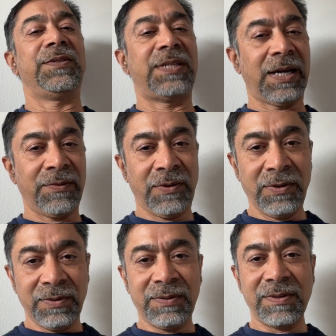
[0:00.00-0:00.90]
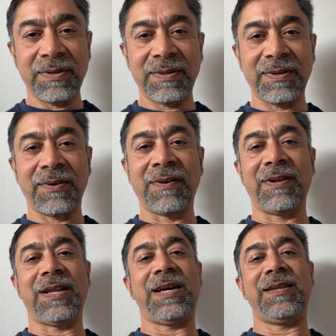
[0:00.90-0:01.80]
download
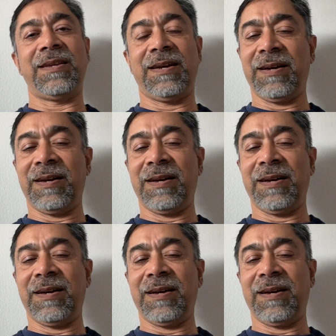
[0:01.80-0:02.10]
online,